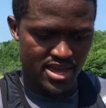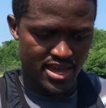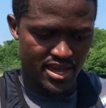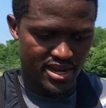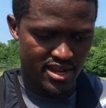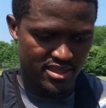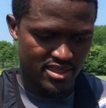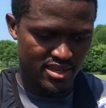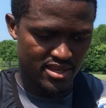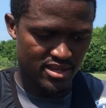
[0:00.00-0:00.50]

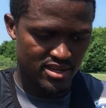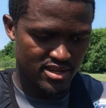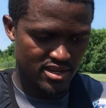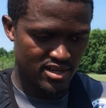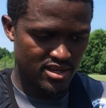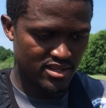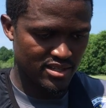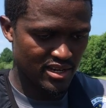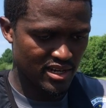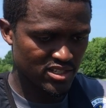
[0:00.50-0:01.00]
And I think
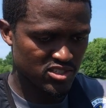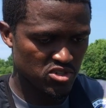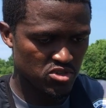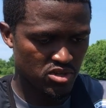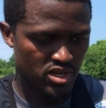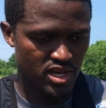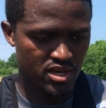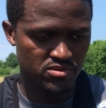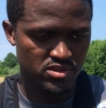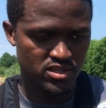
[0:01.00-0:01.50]
the last
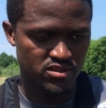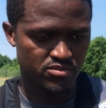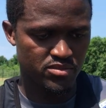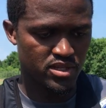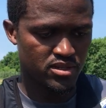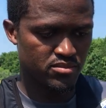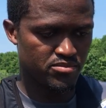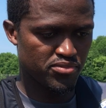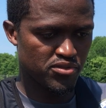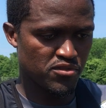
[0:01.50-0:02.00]
two games have
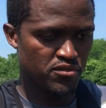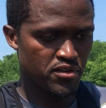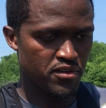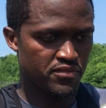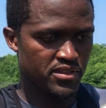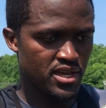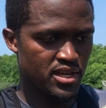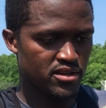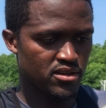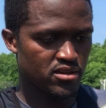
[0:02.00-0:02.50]
been proof
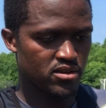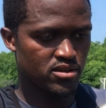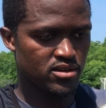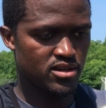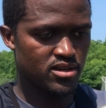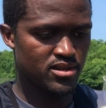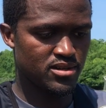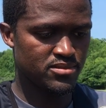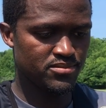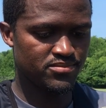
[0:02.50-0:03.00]
of that, you
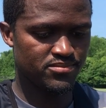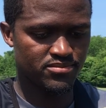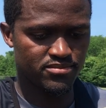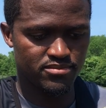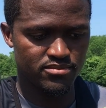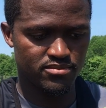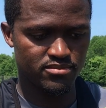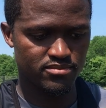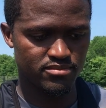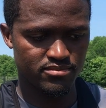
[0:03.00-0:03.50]
know,
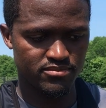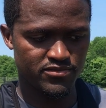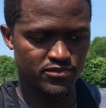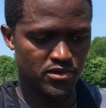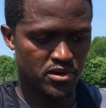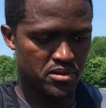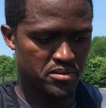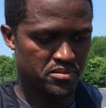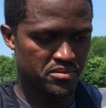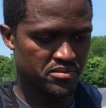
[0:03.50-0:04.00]

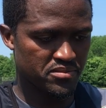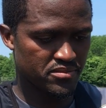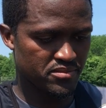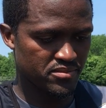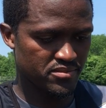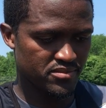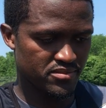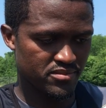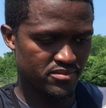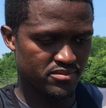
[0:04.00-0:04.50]

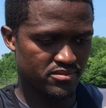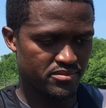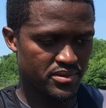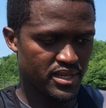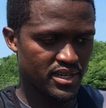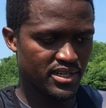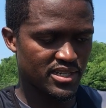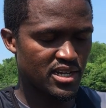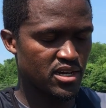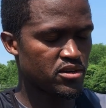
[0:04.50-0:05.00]
from
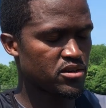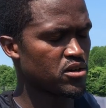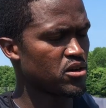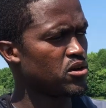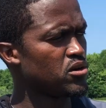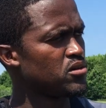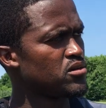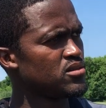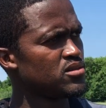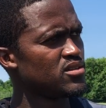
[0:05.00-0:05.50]
being a down a
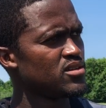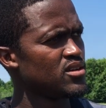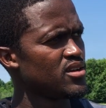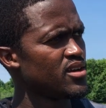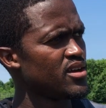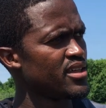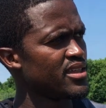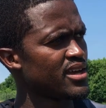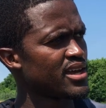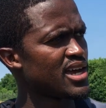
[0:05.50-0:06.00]
goal
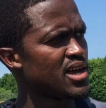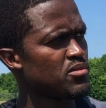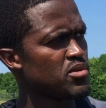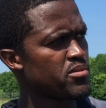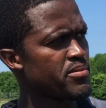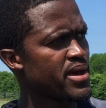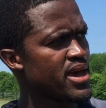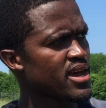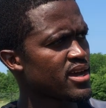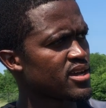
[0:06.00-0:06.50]
and
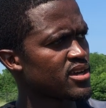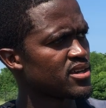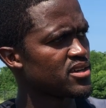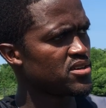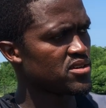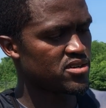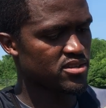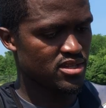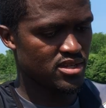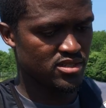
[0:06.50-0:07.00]
coming back,
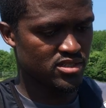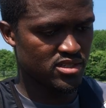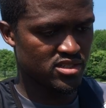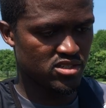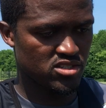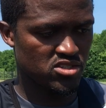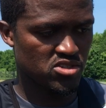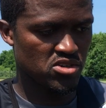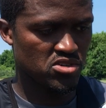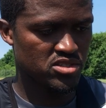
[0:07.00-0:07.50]
you know, that
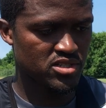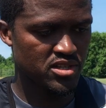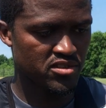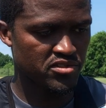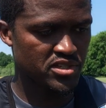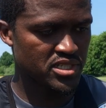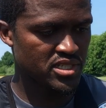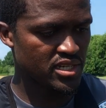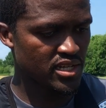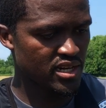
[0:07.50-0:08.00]
just shows the
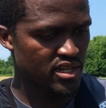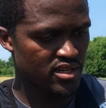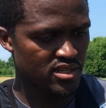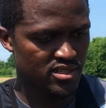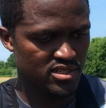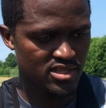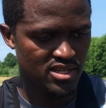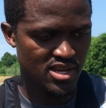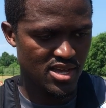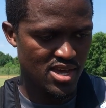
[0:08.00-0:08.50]

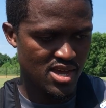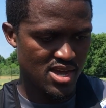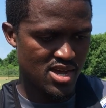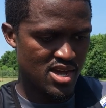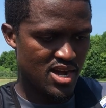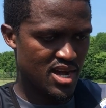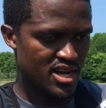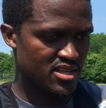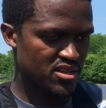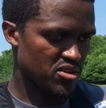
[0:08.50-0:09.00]
resilience,
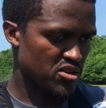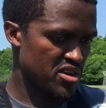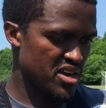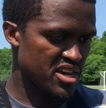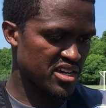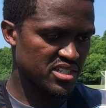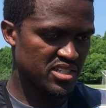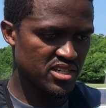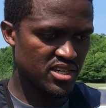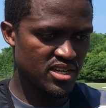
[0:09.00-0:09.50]
the
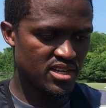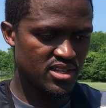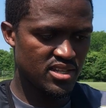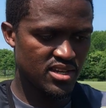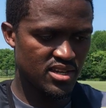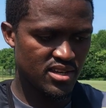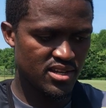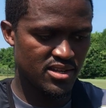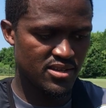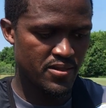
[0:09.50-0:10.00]
connection,
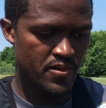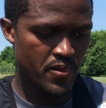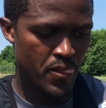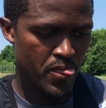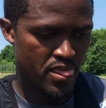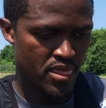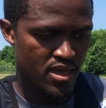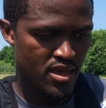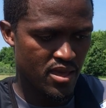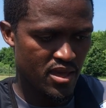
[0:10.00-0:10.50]
the,
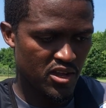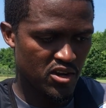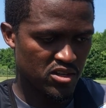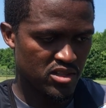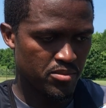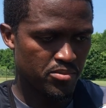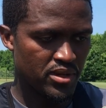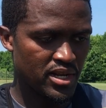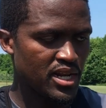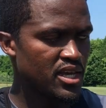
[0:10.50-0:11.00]
you know,
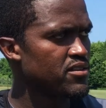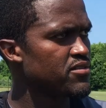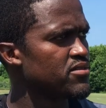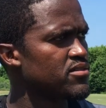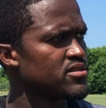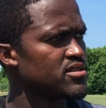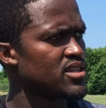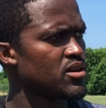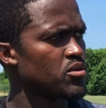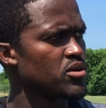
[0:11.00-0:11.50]
the belief
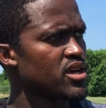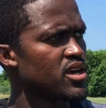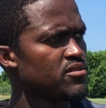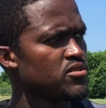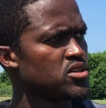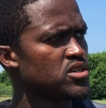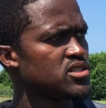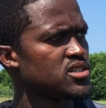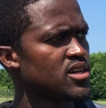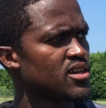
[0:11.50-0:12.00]
that we
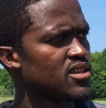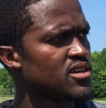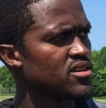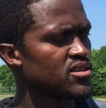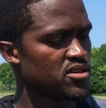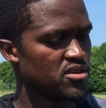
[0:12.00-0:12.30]
have in each other.